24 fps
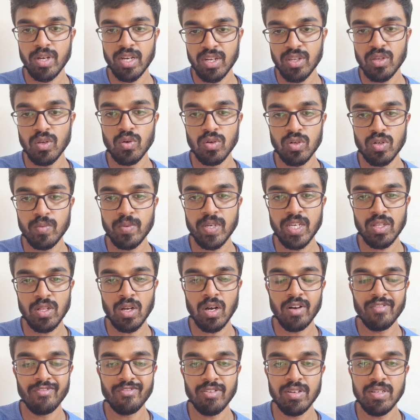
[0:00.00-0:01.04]
you to be in the
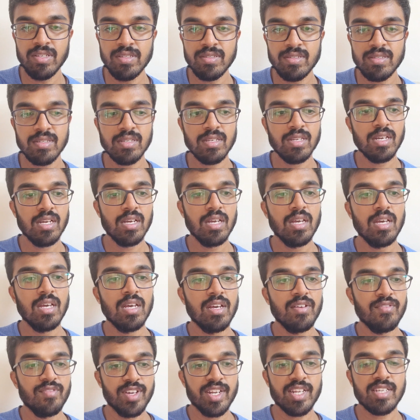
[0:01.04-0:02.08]
office.
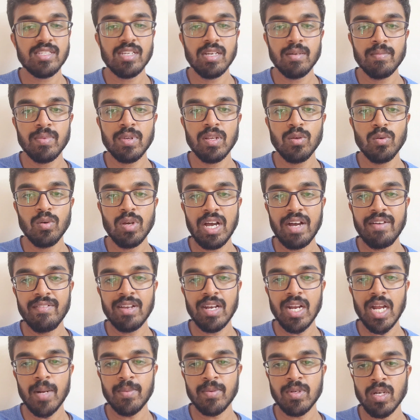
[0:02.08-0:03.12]
For example, you have a
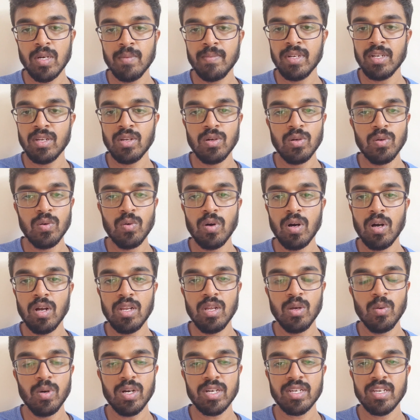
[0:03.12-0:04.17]
laptop and you do all
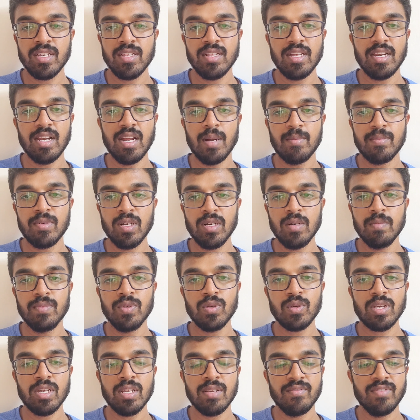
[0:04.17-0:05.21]
your work in the laptop.
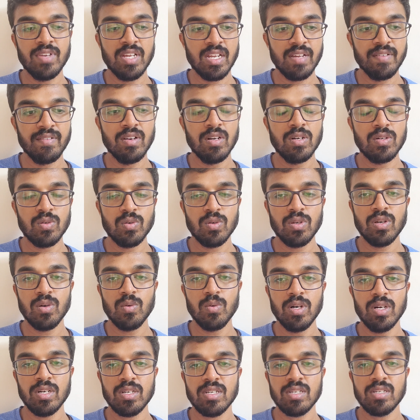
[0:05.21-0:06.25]
You can very well do your
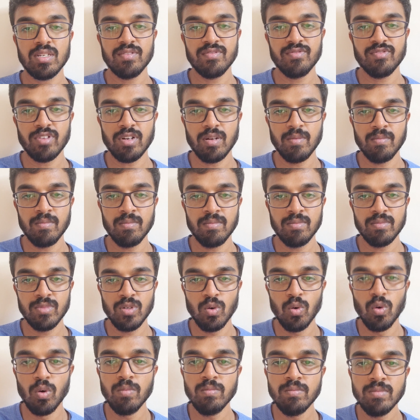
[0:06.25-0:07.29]
work from
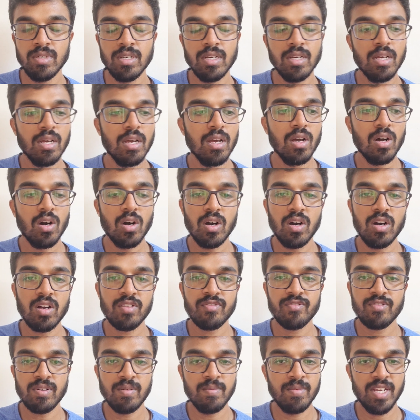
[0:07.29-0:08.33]
home or
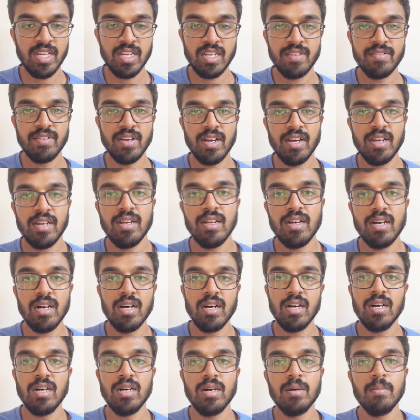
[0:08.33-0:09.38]
from anywhere,
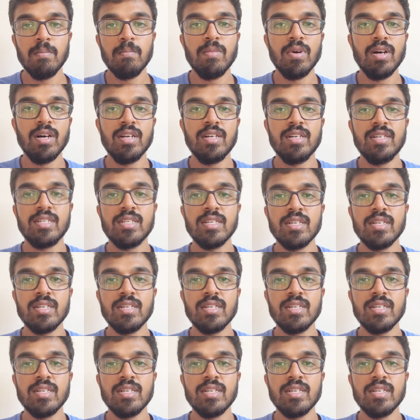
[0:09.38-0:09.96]
but